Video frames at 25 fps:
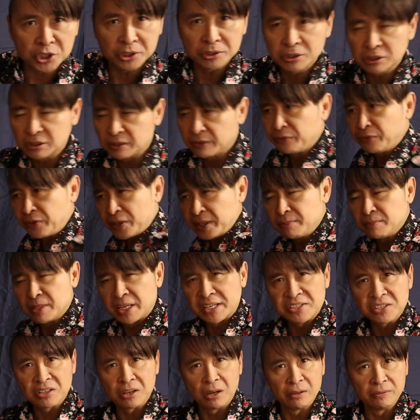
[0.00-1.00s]
and to defend
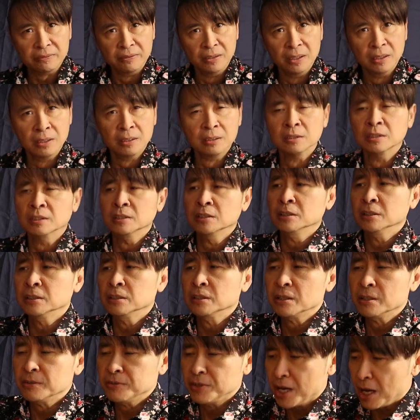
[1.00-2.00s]
myself.
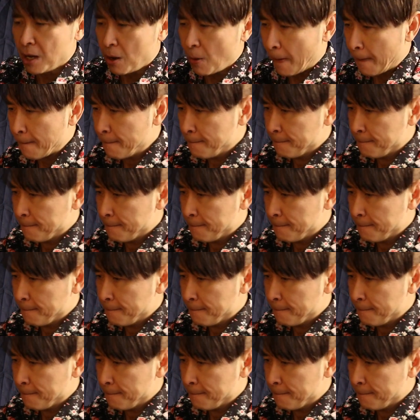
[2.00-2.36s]
Now,